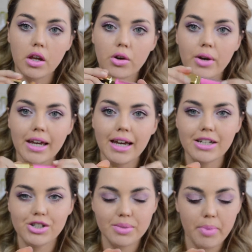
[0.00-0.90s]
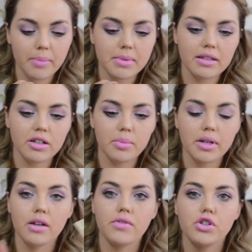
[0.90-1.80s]
Okay, I just popped a little bit
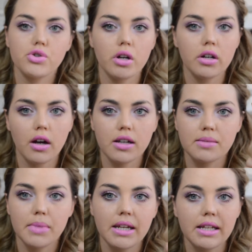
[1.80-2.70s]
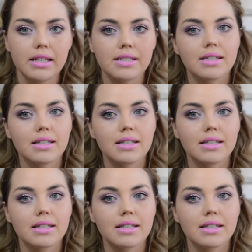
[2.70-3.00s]
of the Gerard Cosmetics,